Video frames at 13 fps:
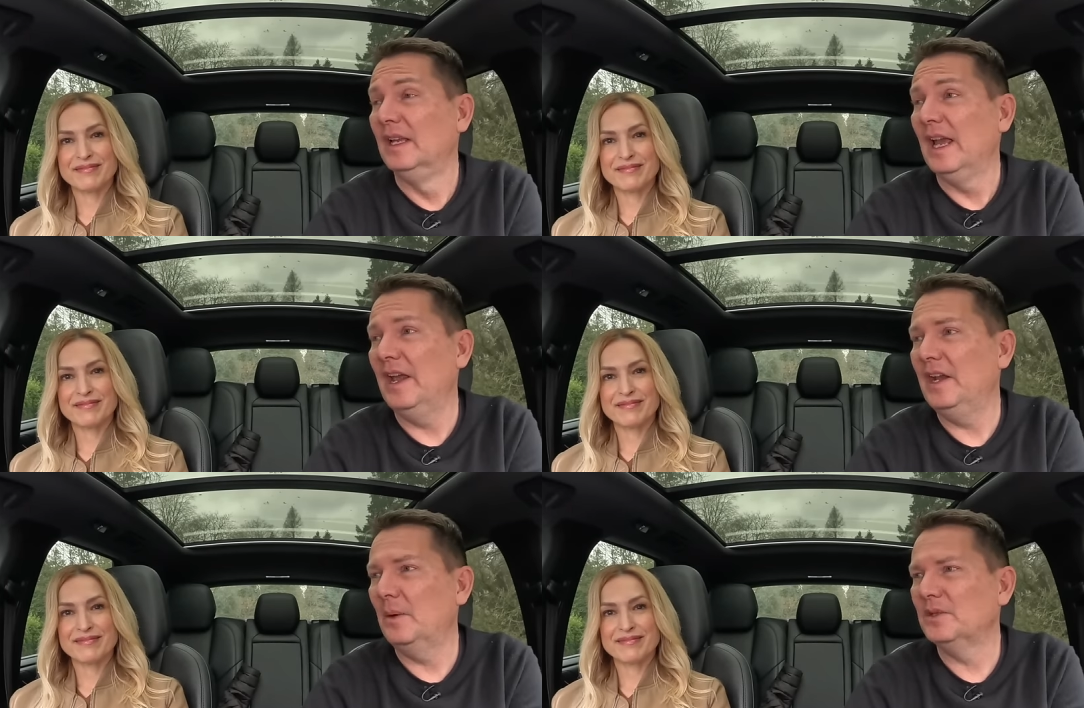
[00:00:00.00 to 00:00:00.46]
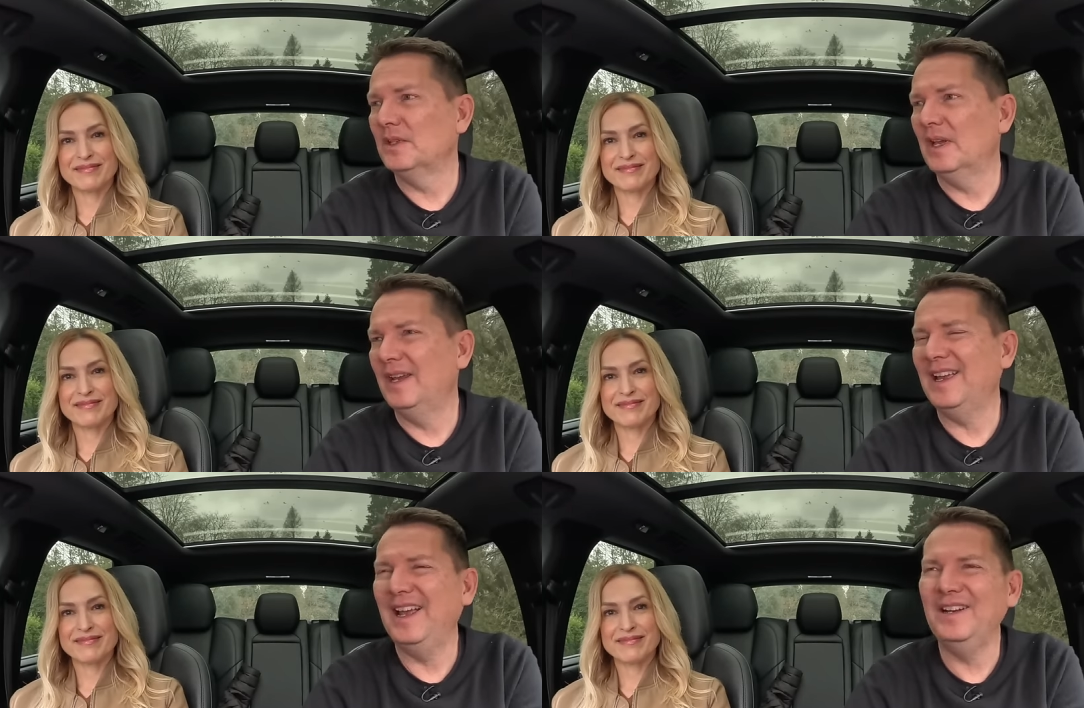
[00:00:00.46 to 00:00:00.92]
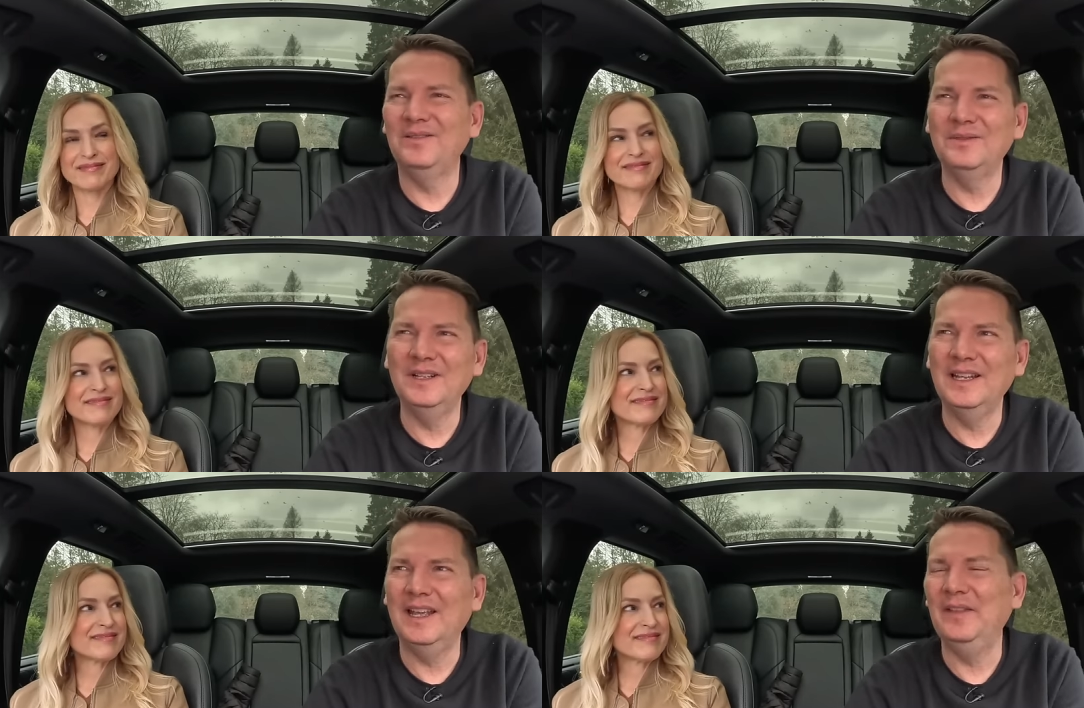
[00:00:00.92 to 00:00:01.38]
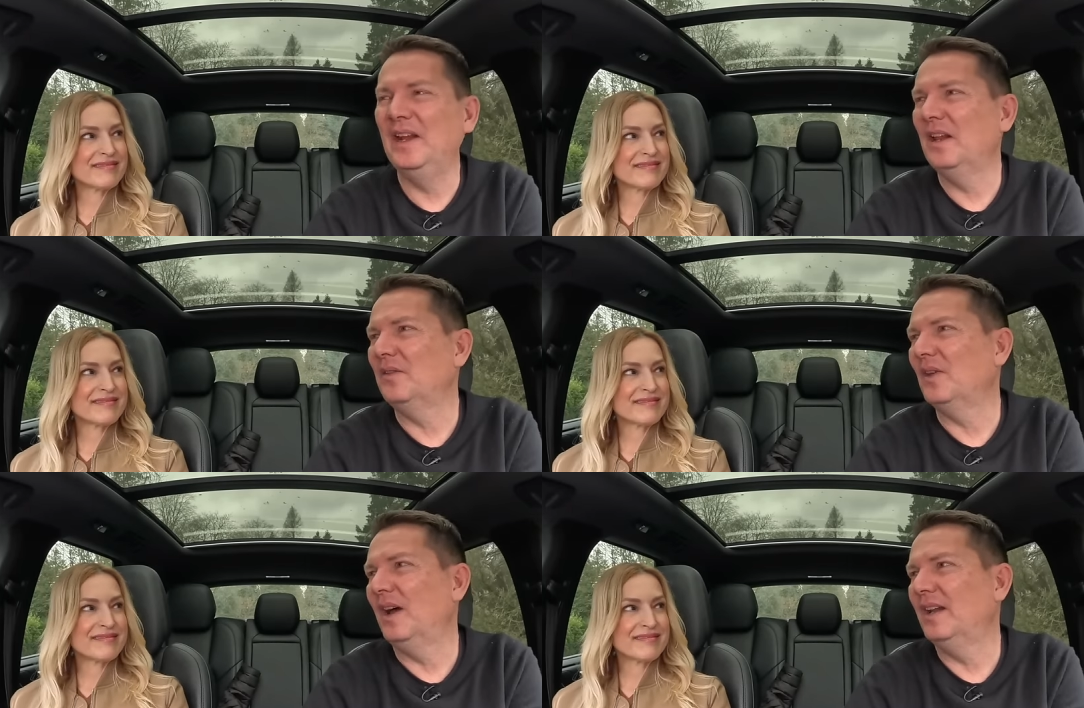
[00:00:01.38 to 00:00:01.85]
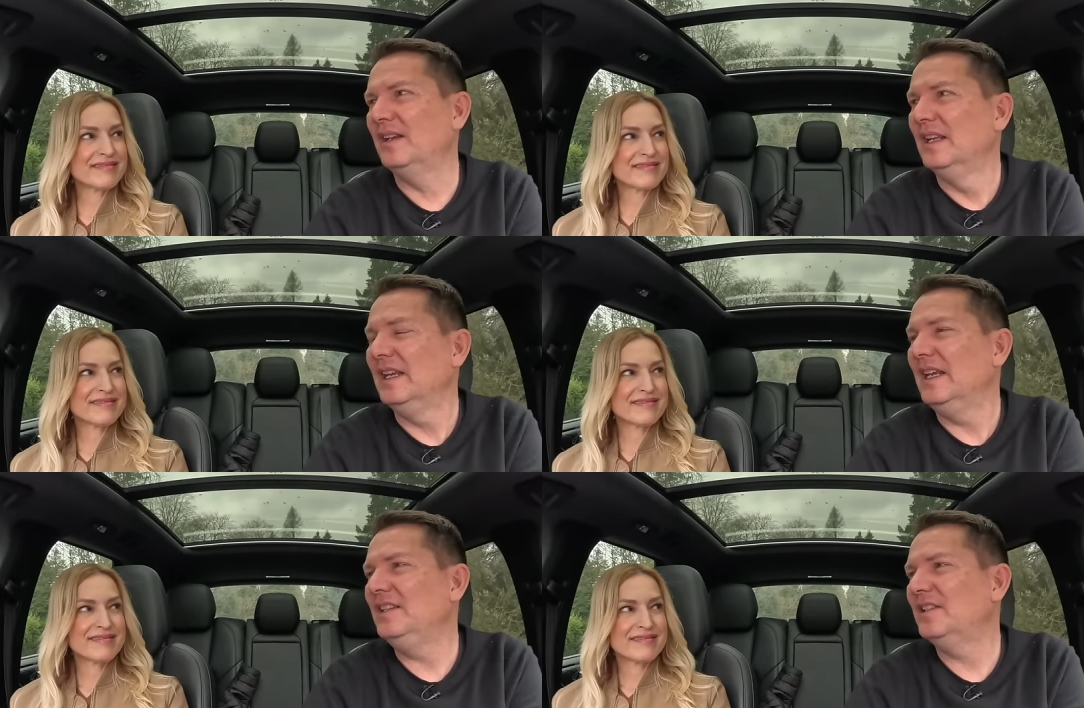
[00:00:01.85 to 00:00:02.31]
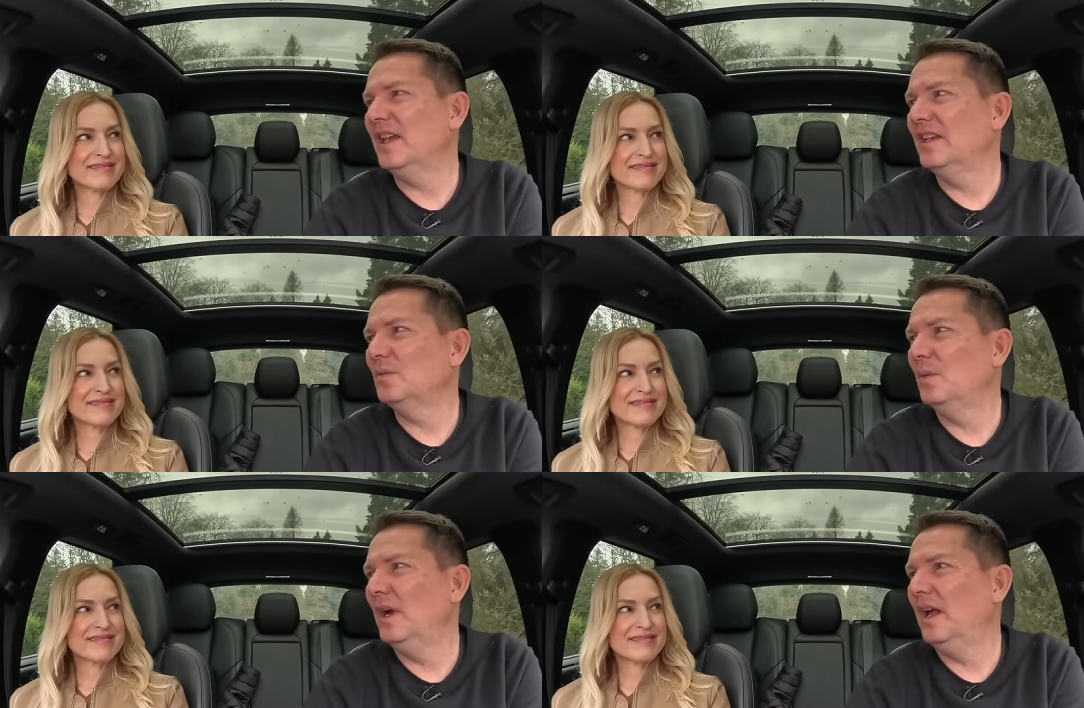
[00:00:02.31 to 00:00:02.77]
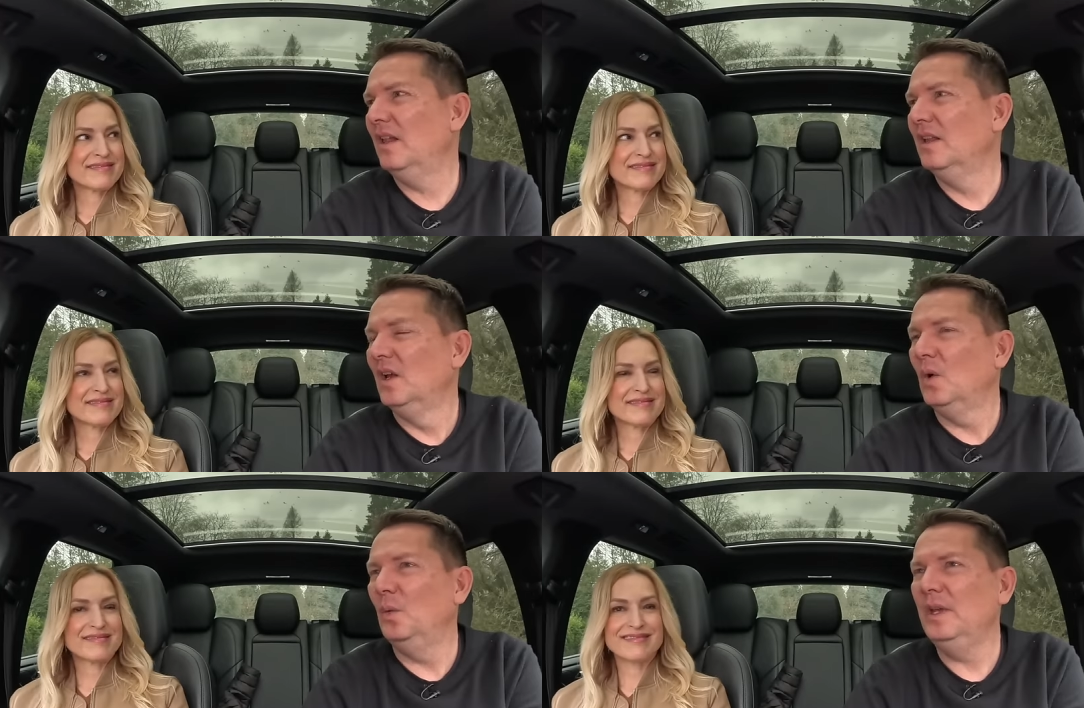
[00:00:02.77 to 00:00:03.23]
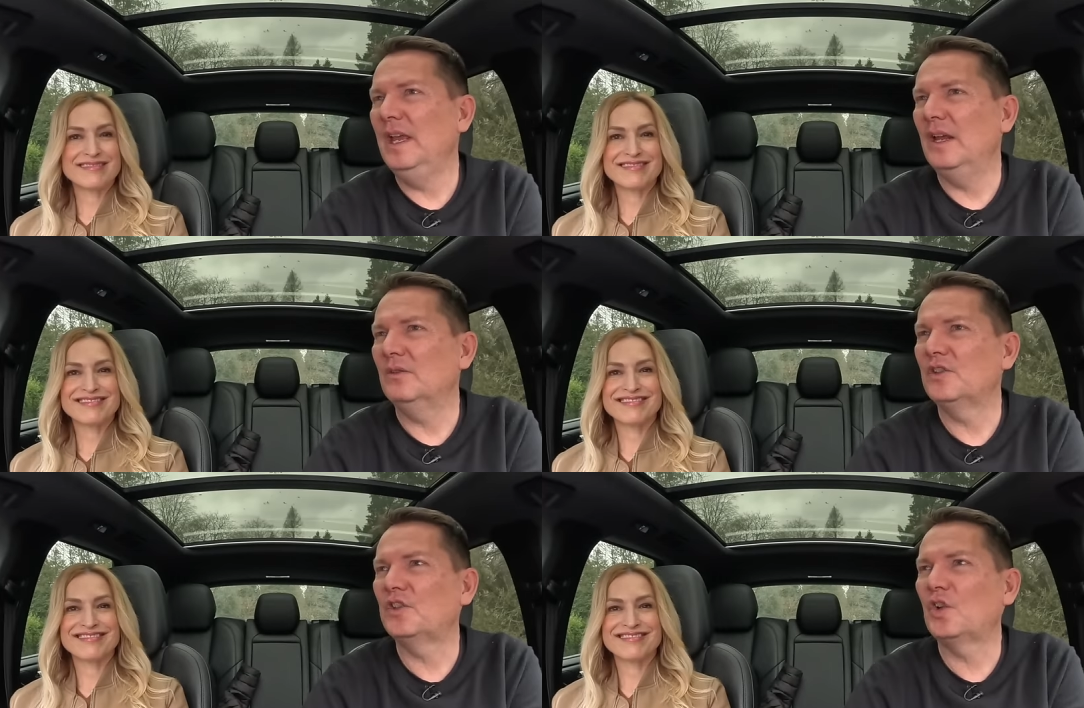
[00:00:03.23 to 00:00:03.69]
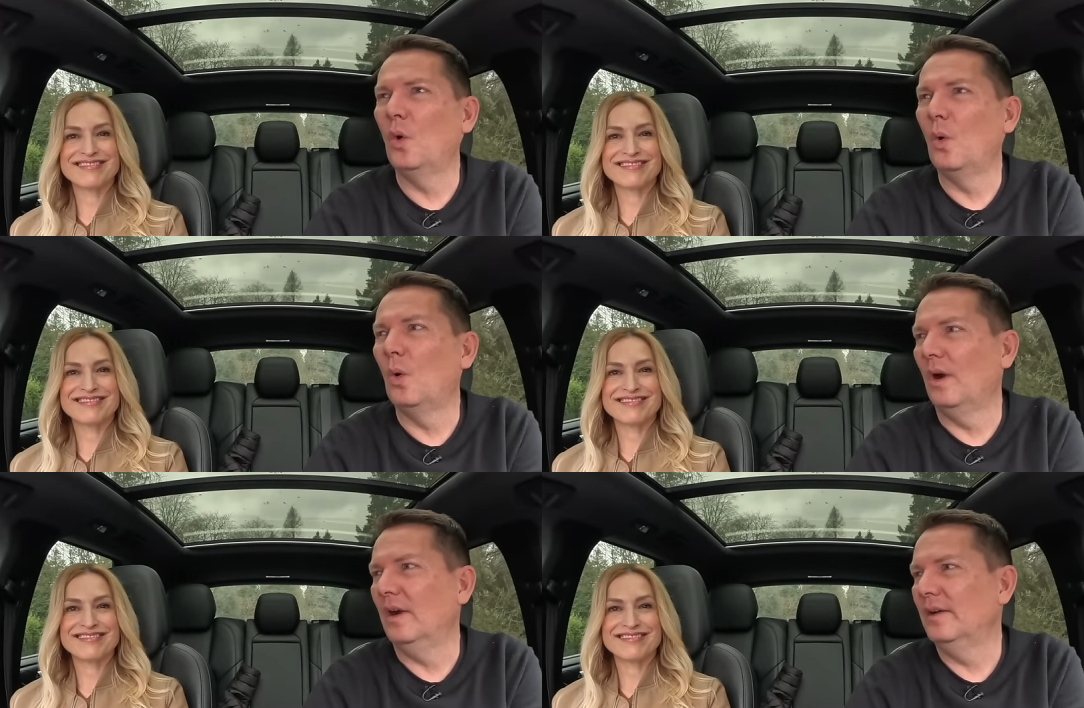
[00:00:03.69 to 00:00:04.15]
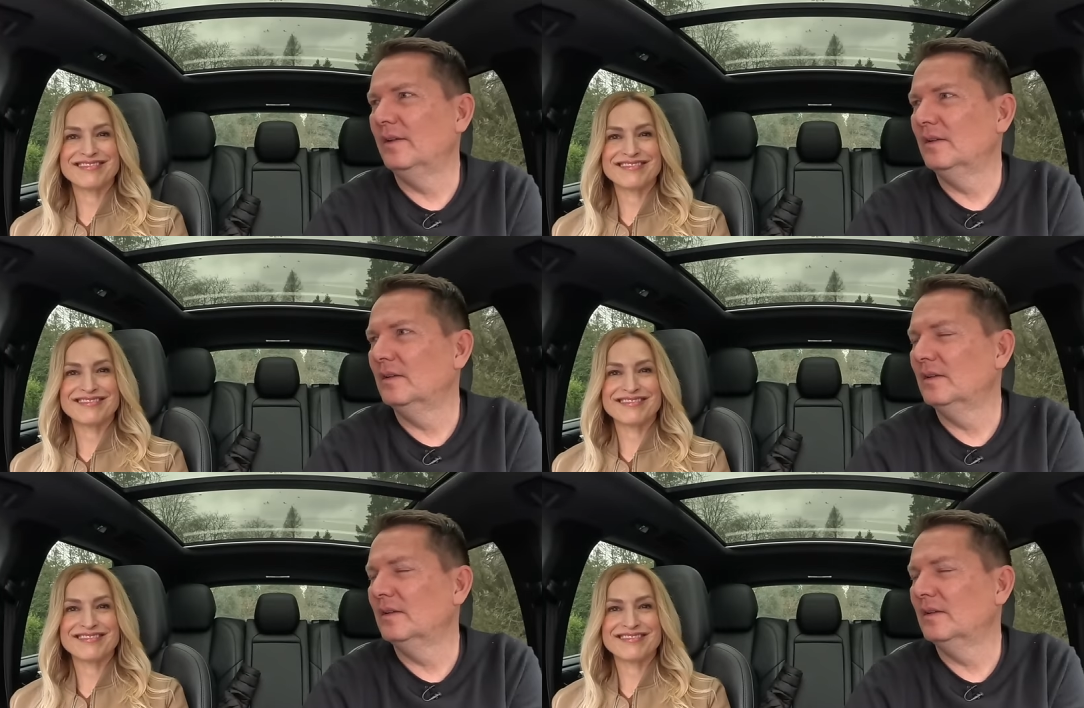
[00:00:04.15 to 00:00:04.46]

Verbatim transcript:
Speaker 1: And I was like, I don't really. And then I thought he says, well, we get scored